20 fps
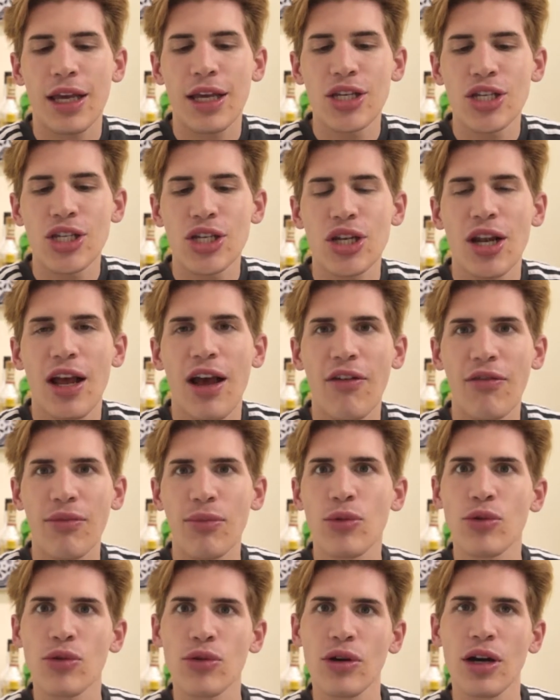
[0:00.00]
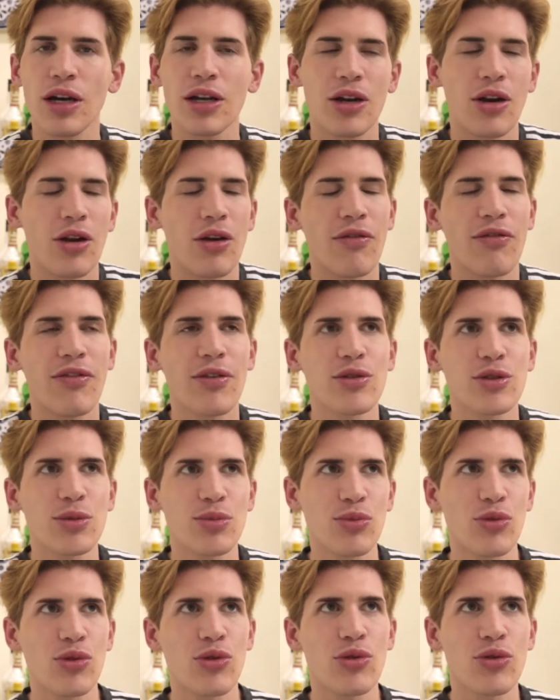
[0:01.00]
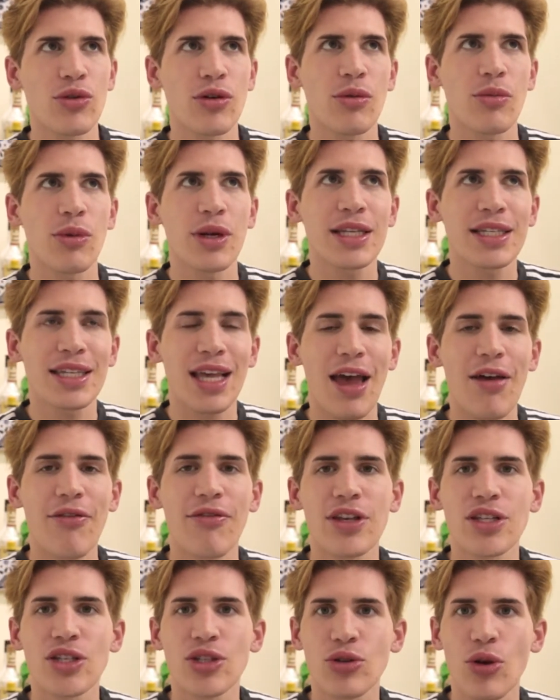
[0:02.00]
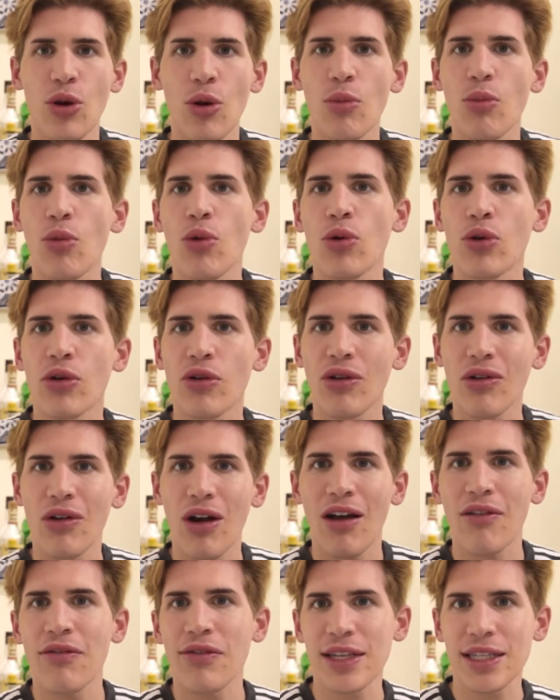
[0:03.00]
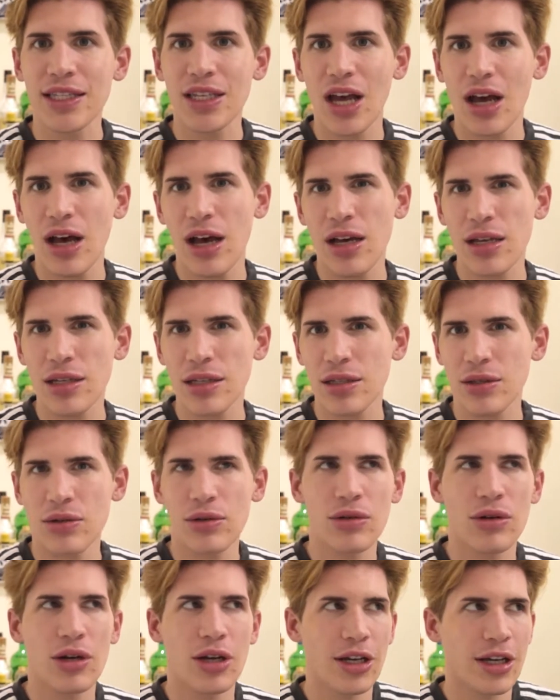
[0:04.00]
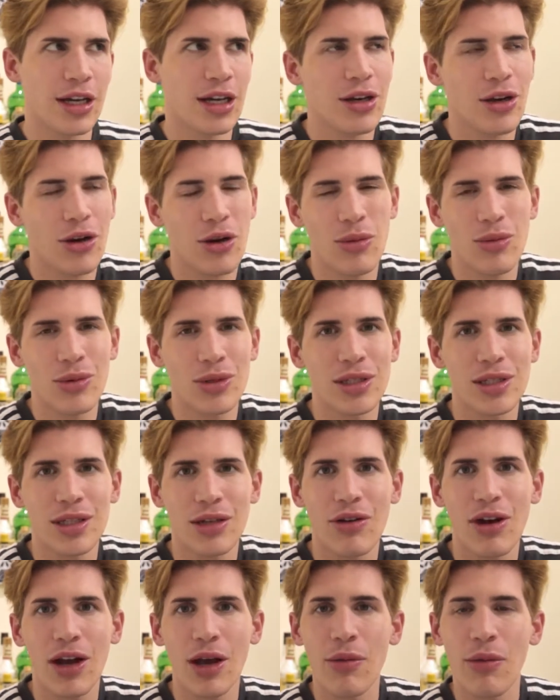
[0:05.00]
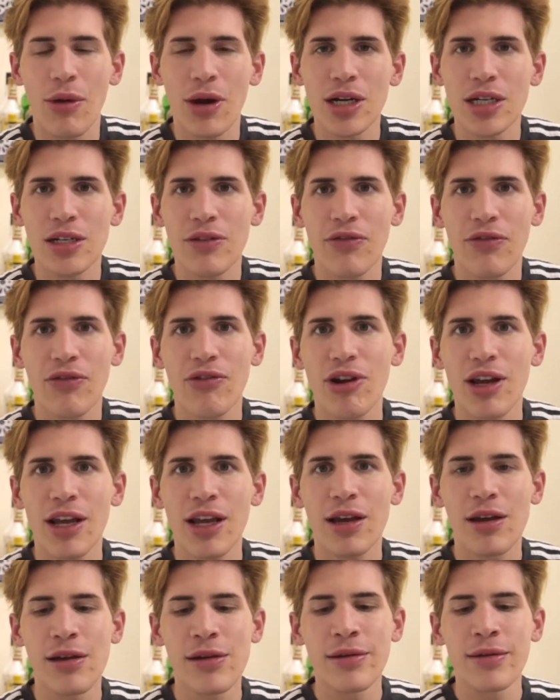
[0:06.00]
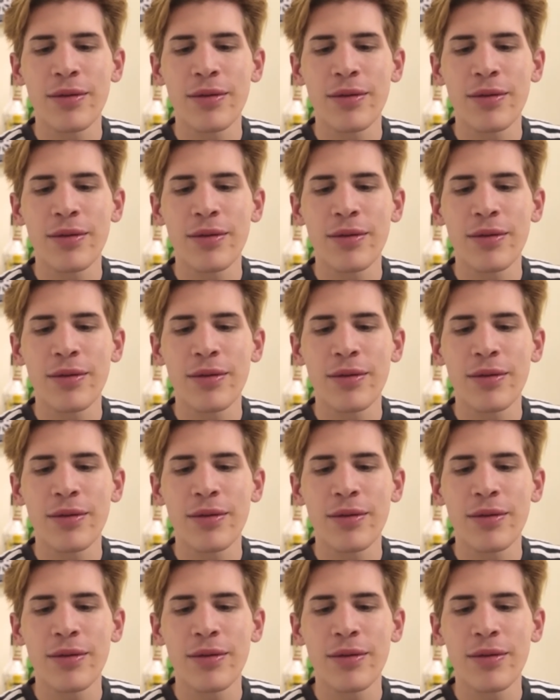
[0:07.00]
it should have more, I don't know, it feels more, when it's heavy it's got more gravitas, or like, I don't know what's the right word for it.